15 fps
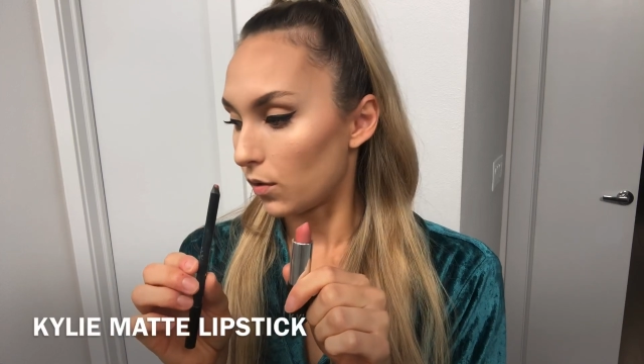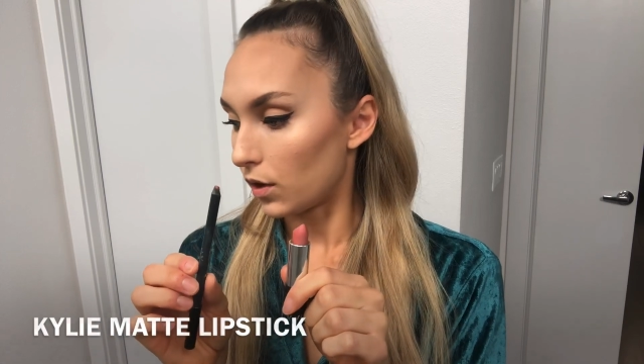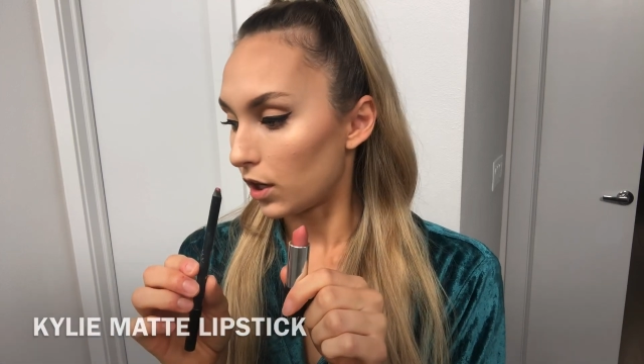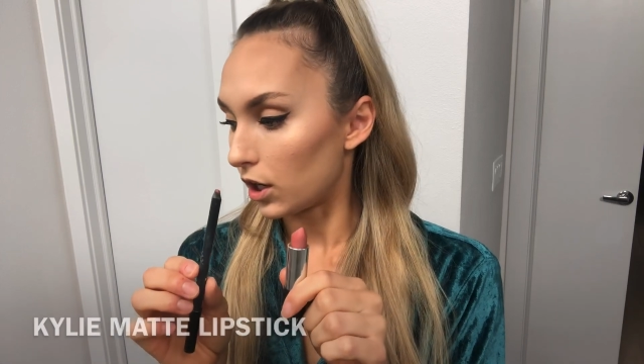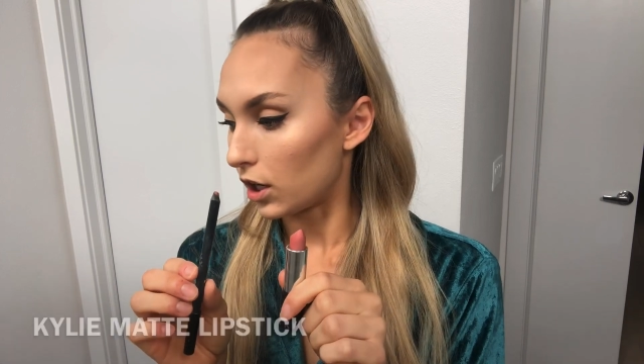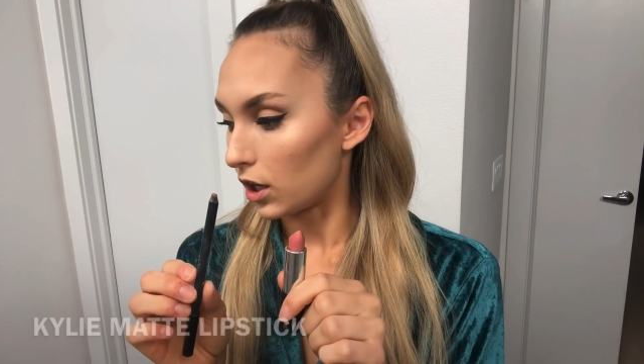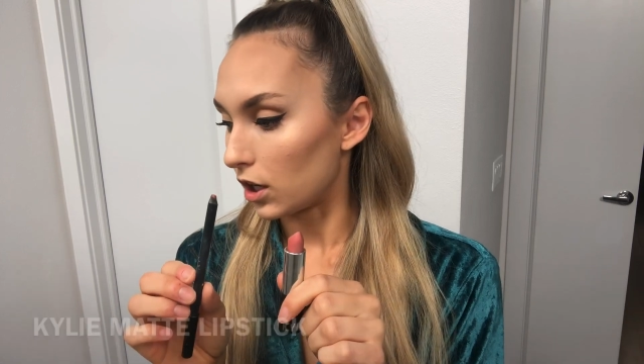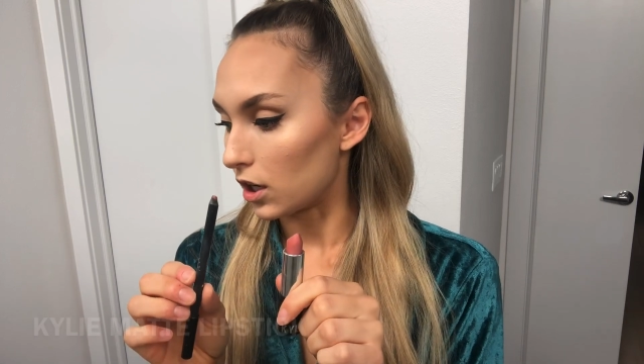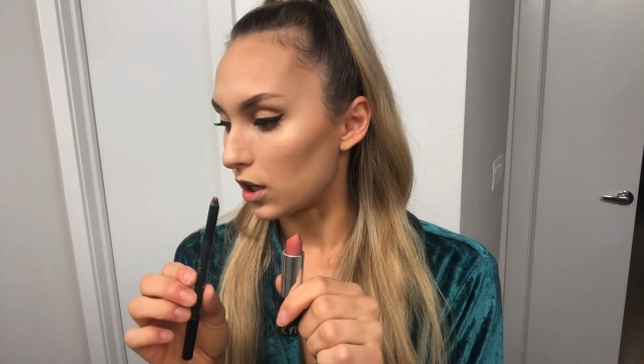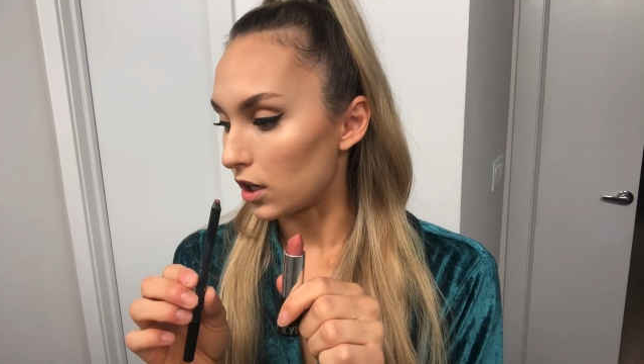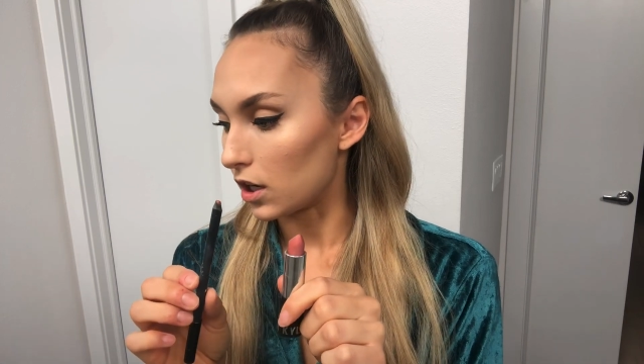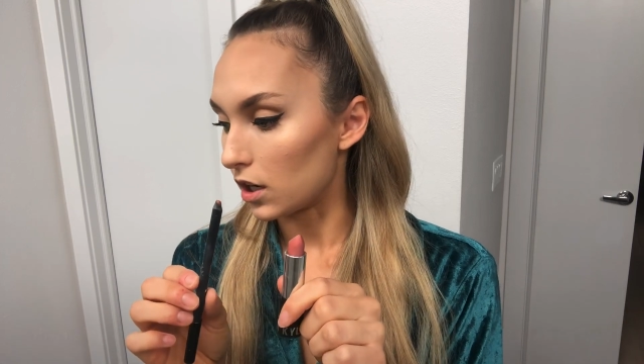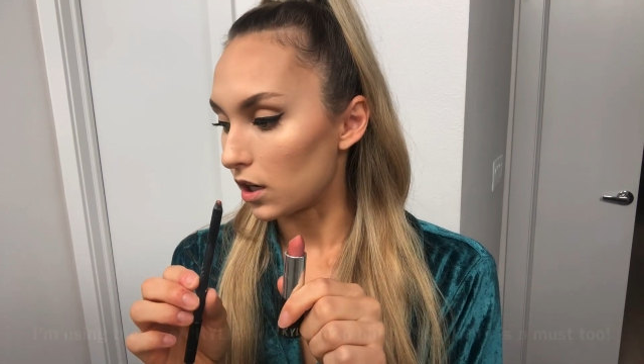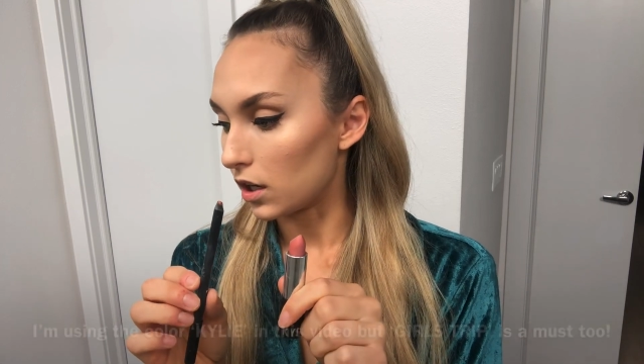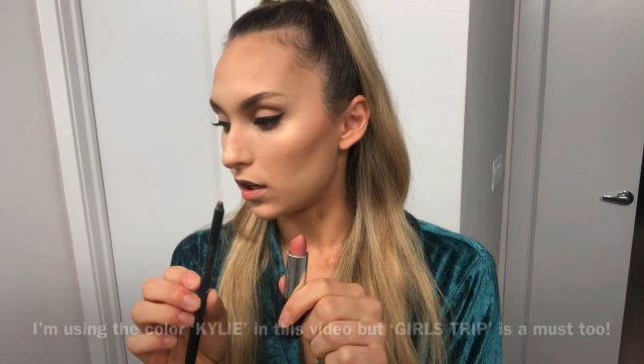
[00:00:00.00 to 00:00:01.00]

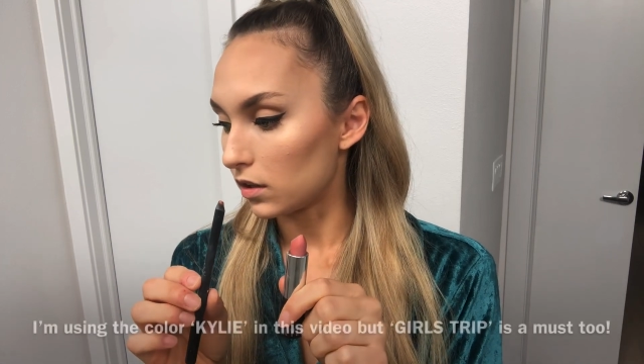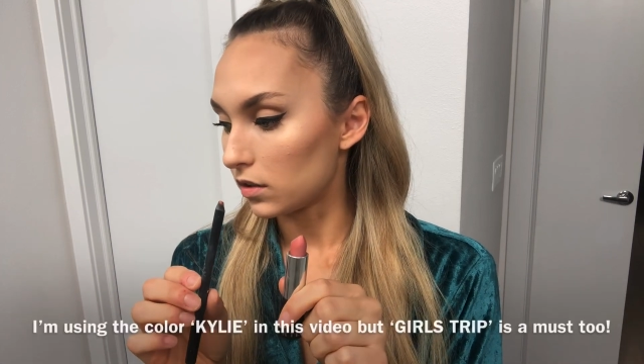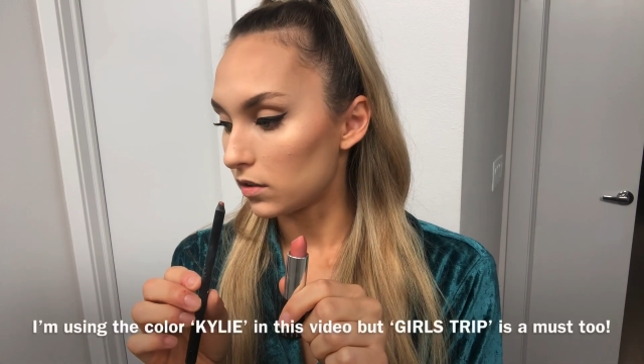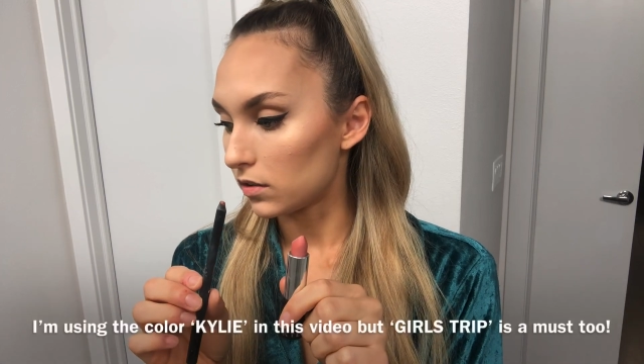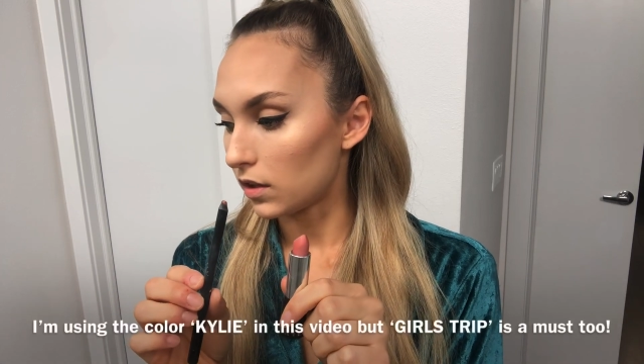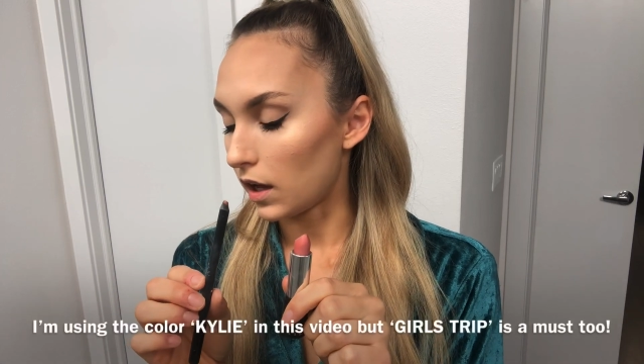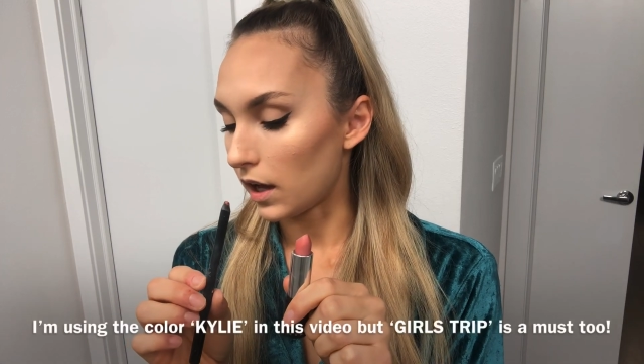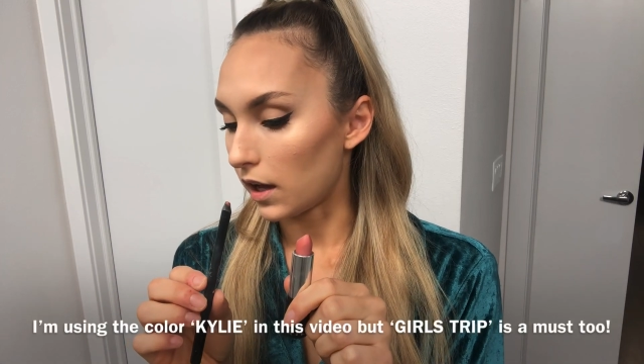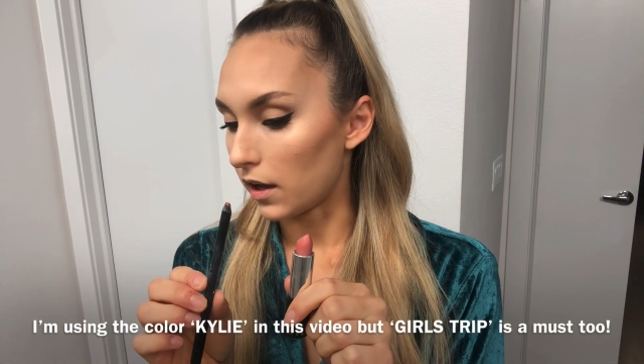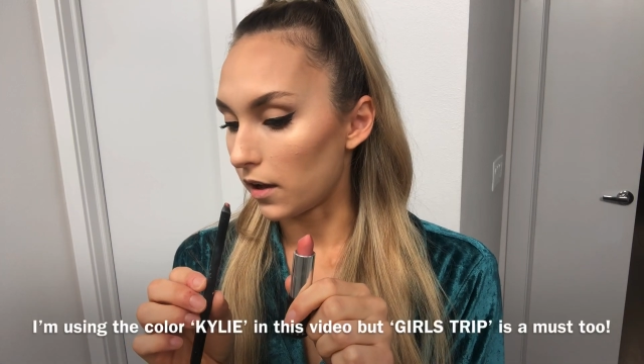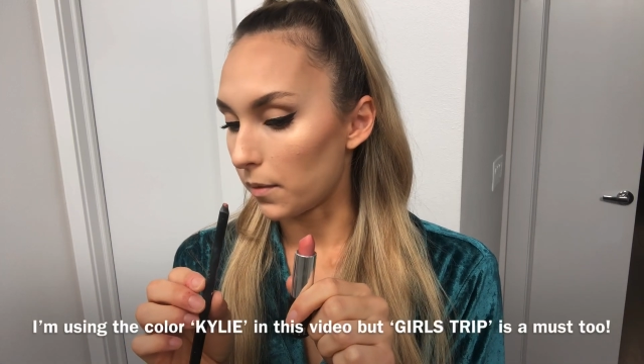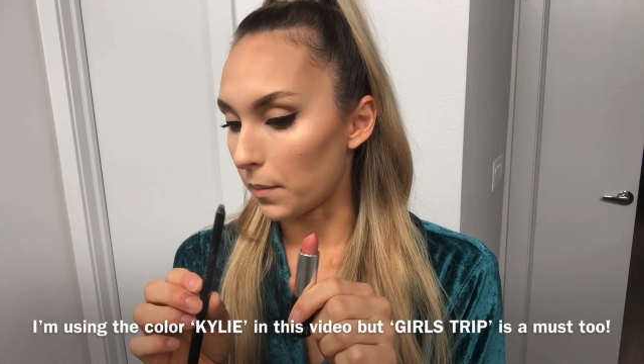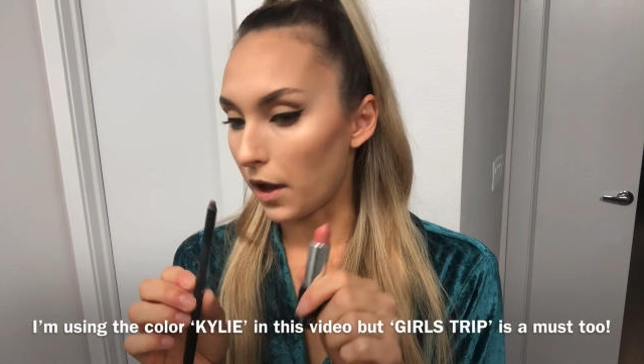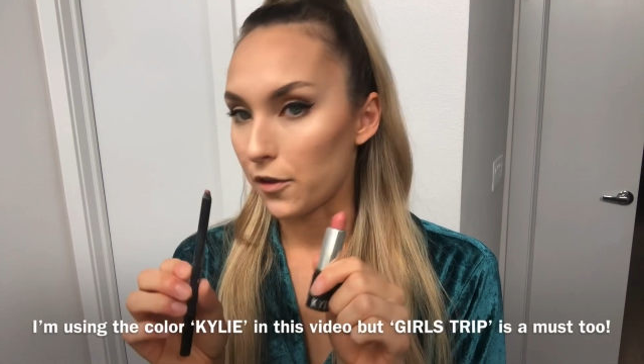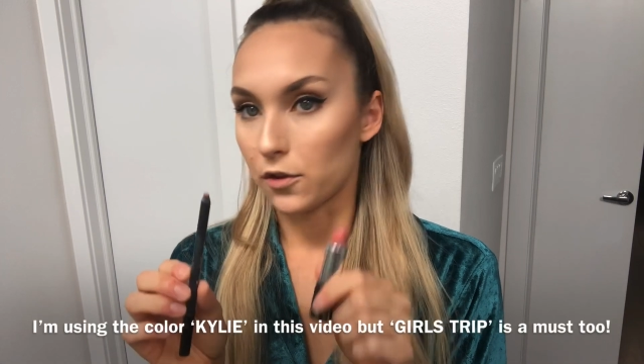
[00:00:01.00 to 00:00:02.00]
her
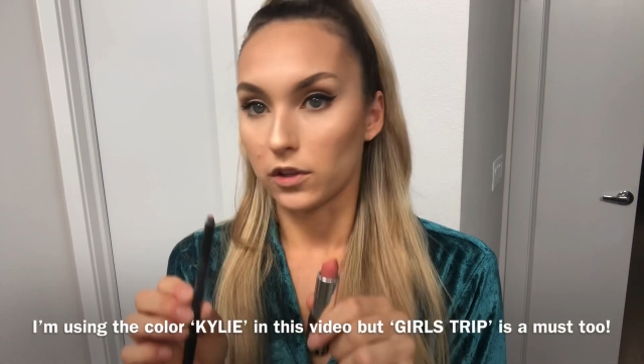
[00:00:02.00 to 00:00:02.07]
other